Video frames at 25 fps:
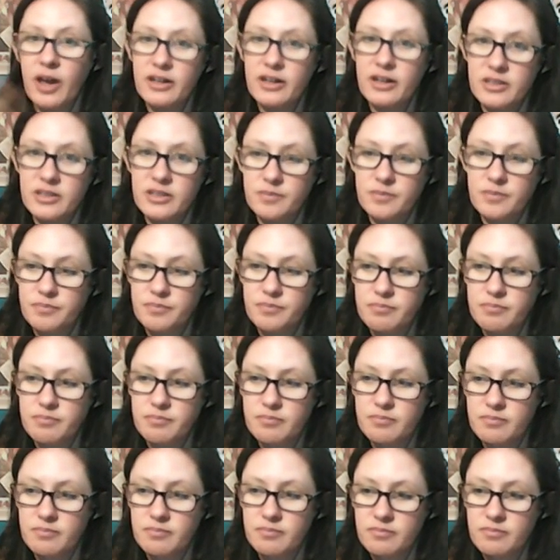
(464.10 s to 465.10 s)
Oh, know.
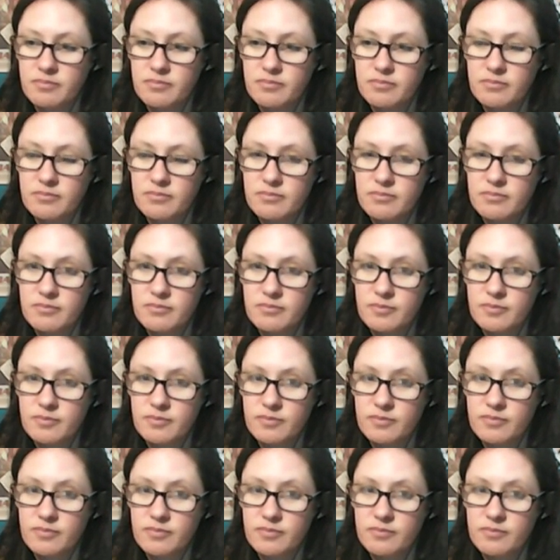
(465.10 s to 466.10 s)
that could have
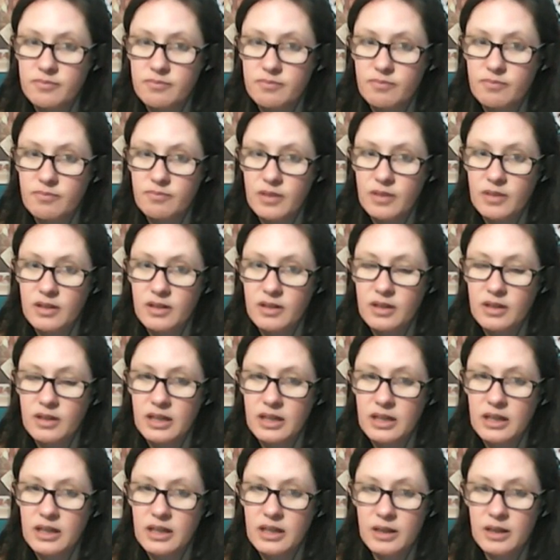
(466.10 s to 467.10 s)
been.
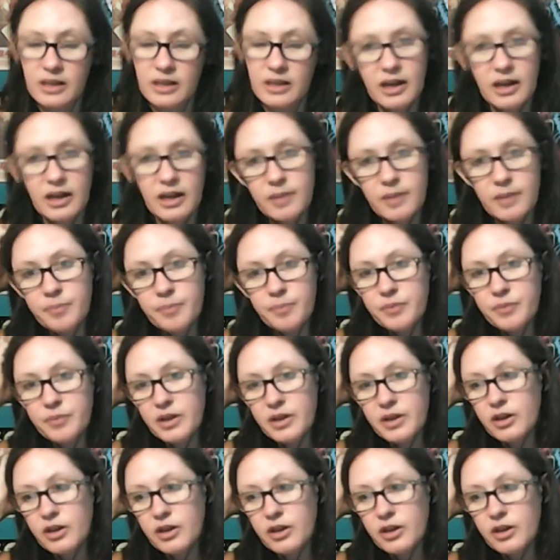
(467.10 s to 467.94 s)
Yeah, yeah, I guess maybe it